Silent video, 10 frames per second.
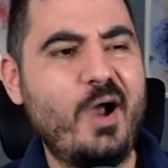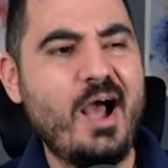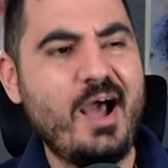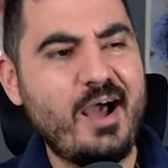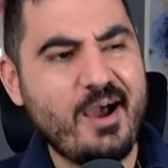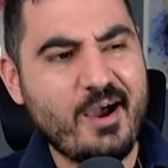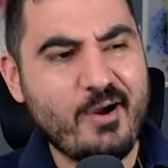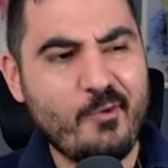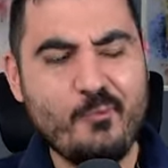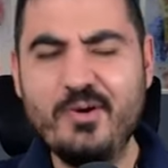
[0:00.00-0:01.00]

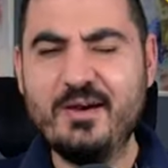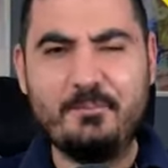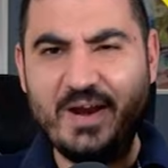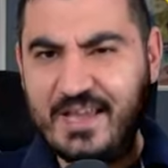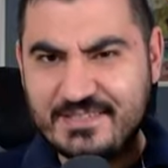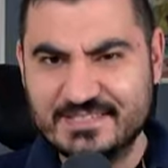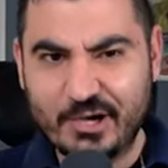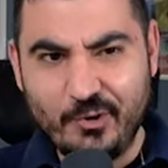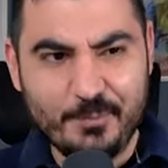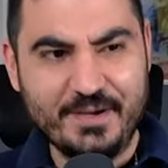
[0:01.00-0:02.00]
Wow, we are playing
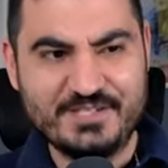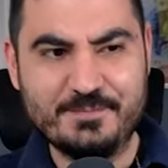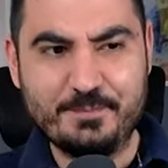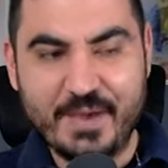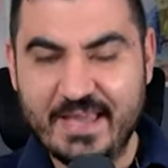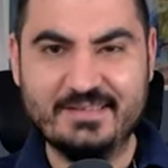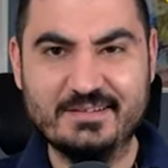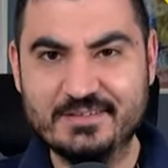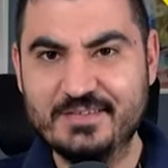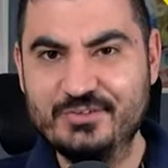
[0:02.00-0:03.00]
so much
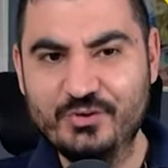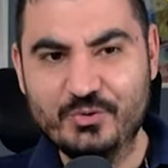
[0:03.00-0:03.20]
better than